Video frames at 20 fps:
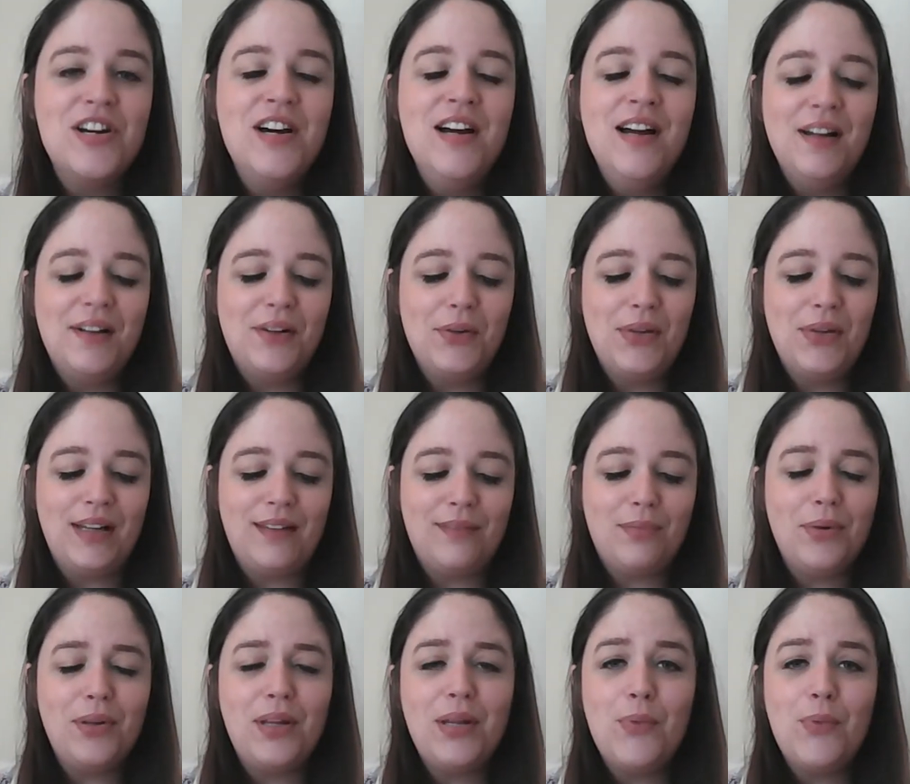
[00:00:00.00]
So that's
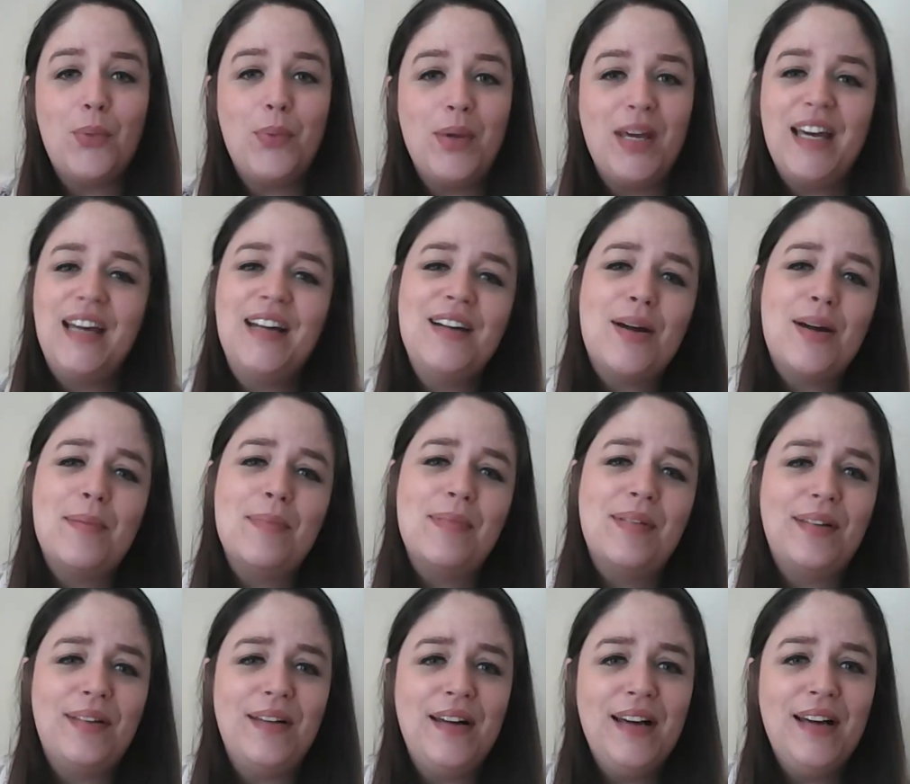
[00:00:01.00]
really what we end up
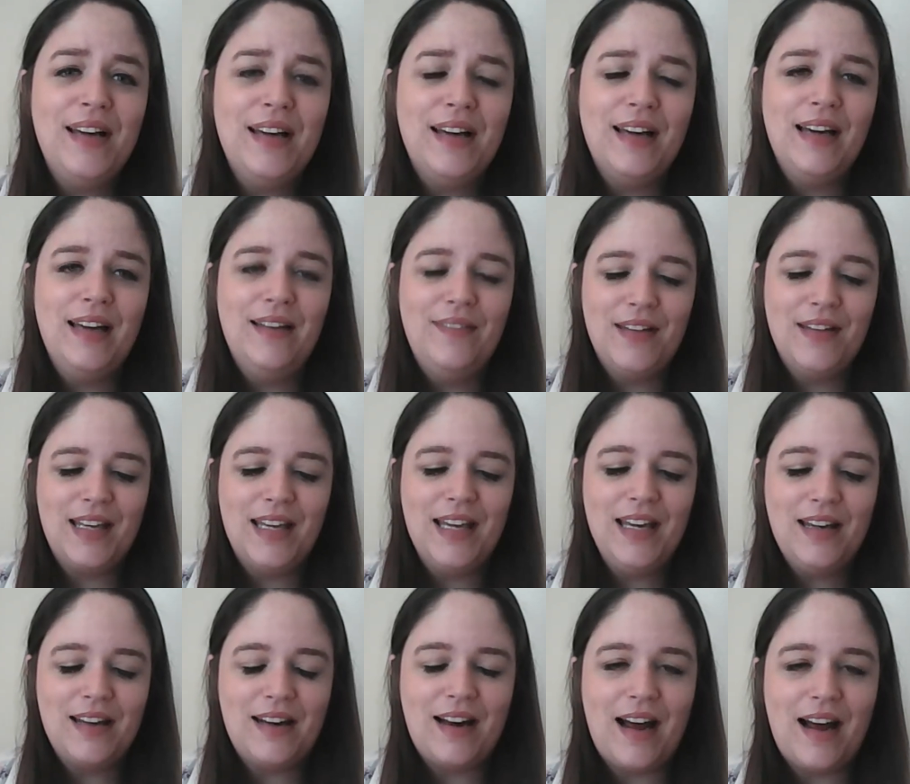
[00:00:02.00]
seeing in The King
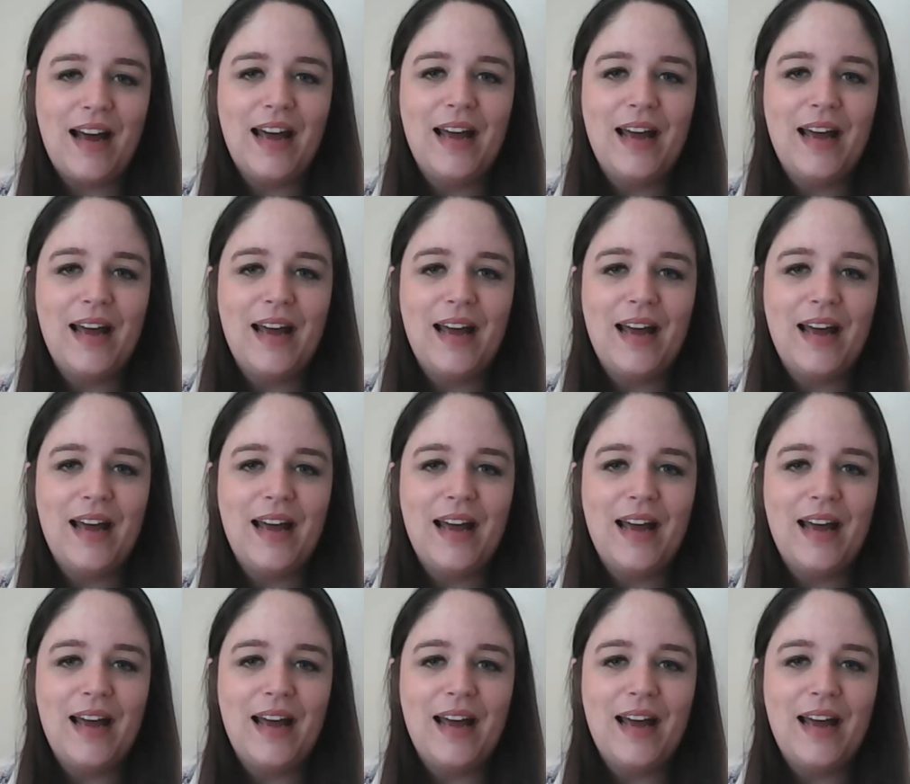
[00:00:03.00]
and I,